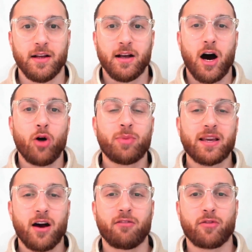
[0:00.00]
I'll be
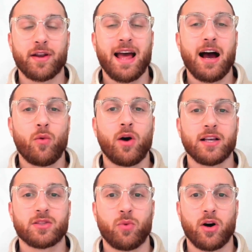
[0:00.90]
covering how
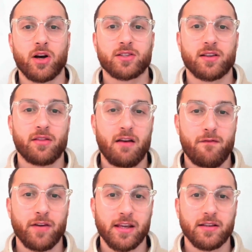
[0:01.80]
Wise works, their
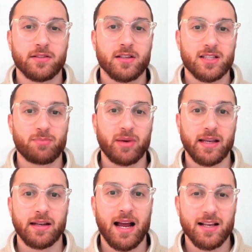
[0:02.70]
fees,
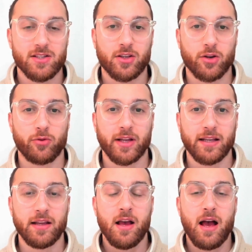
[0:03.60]
speed and
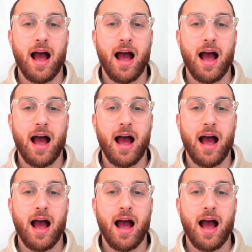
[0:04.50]
security,